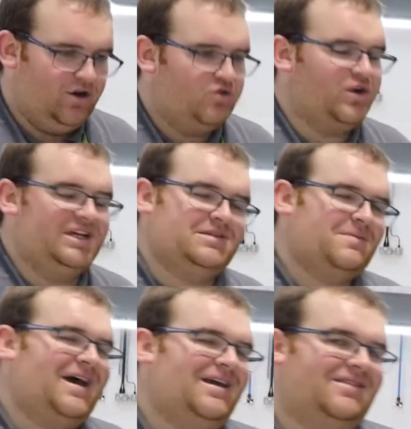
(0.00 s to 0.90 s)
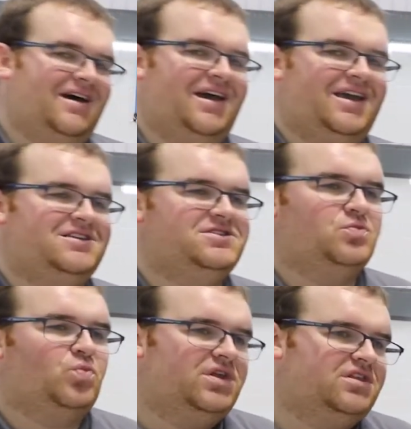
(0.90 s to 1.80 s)
The reason behind that is
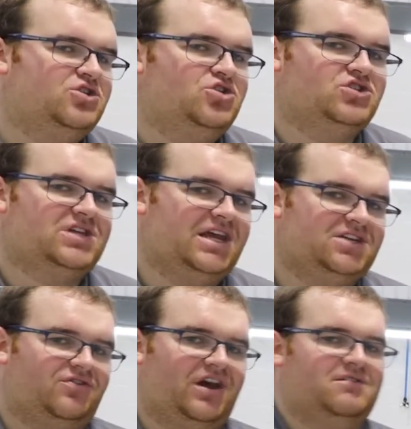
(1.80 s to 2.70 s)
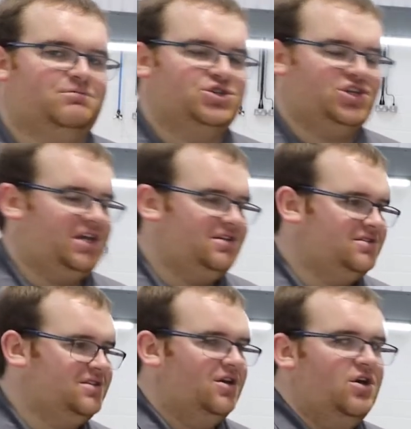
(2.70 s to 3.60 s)
with the new stage 5 machines,